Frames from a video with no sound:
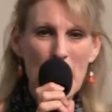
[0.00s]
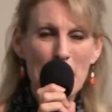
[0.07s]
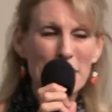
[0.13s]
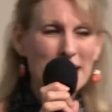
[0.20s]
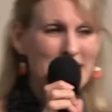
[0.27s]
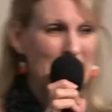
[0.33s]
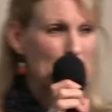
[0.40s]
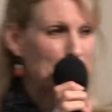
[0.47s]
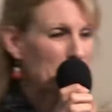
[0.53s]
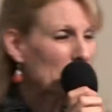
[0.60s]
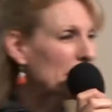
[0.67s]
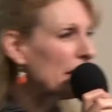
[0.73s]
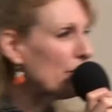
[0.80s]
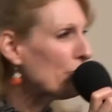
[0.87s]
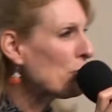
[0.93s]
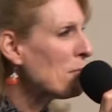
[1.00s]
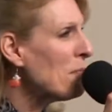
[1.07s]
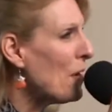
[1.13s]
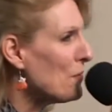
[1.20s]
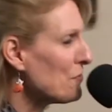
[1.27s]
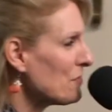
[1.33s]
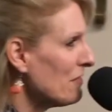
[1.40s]
But typically for
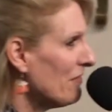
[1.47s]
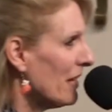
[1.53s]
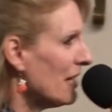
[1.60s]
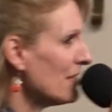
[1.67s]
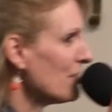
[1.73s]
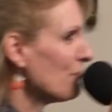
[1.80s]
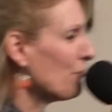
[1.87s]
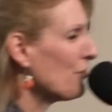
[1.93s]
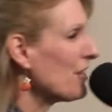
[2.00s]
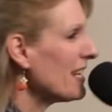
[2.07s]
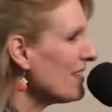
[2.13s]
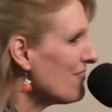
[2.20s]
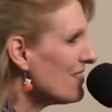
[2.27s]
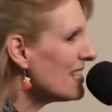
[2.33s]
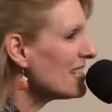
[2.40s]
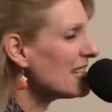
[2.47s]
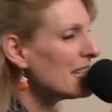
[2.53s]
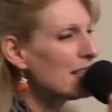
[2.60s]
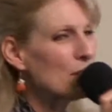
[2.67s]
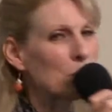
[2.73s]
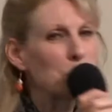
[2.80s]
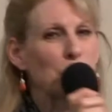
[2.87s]
most of us, forgiveness
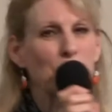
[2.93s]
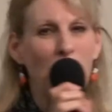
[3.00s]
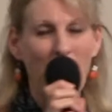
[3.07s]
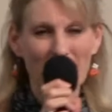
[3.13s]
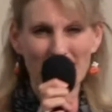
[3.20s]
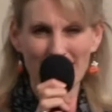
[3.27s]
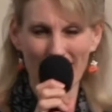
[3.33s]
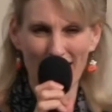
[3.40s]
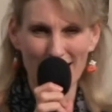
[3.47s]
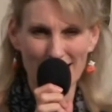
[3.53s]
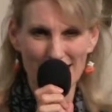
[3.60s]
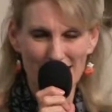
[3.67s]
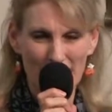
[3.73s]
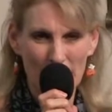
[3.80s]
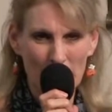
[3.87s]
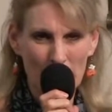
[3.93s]
is a process.